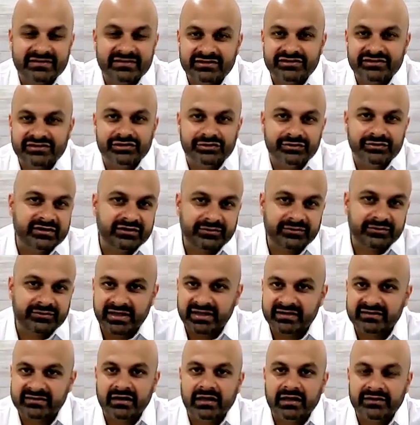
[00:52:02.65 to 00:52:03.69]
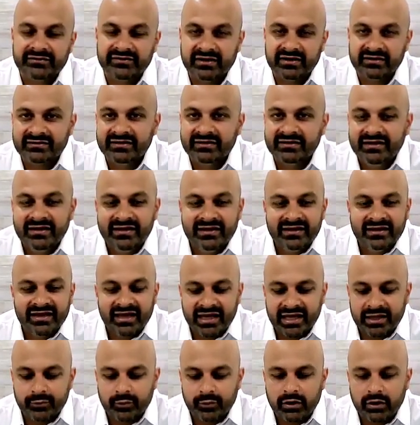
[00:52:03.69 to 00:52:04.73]
It's you, it's me, it's all of us,
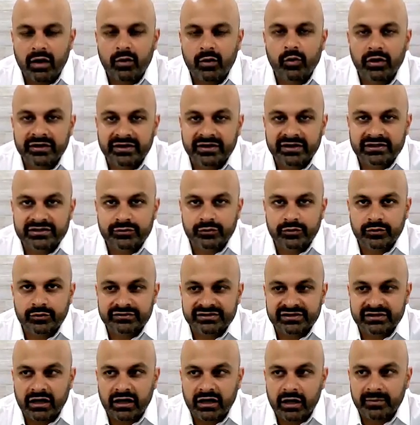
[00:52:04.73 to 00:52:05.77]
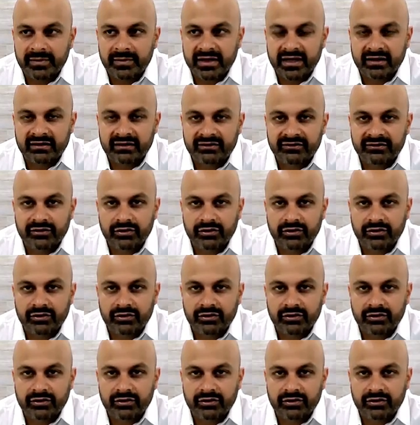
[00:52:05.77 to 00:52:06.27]
and we're all working towards a common end.